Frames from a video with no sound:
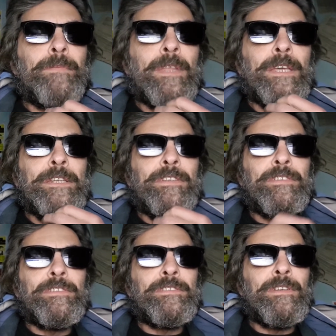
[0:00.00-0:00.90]
Any
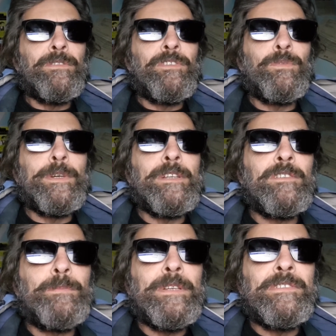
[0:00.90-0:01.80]
South
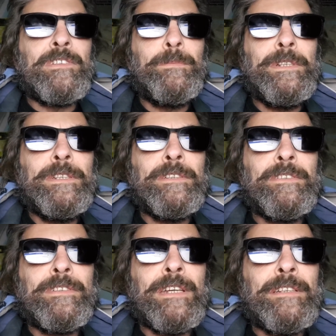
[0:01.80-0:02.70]
Wales-based
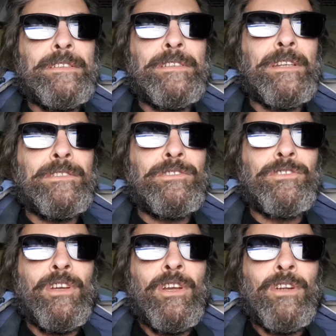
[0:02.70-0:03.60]
comedians, get in touch
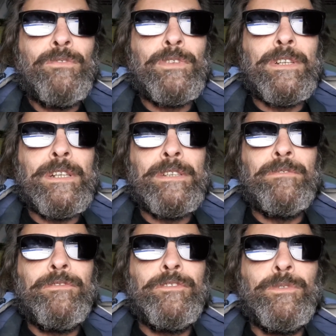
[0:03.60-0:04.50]
regarding
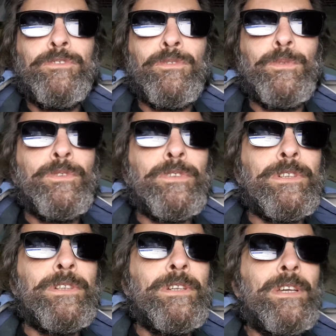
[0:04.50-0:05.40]
future work.
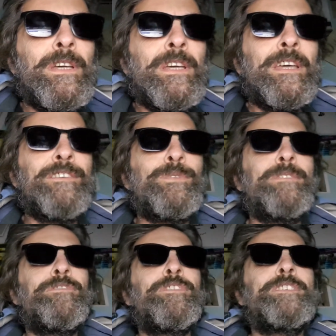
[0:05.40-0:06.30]
If you
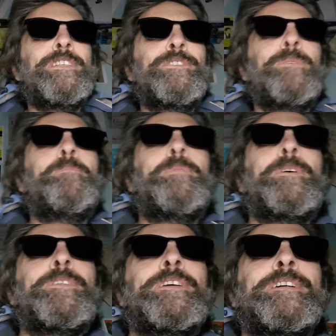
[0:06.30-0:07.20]
ain't funny, don't
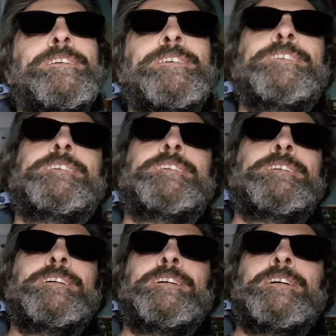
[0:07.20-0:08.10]
bother.
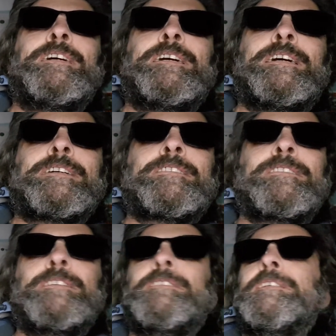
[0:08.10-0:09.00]

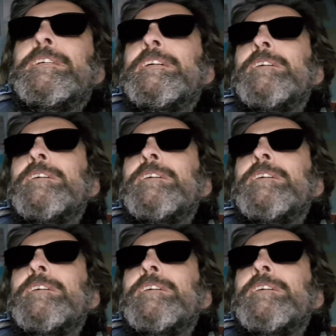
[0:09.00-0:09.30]
Excellent. Yeah,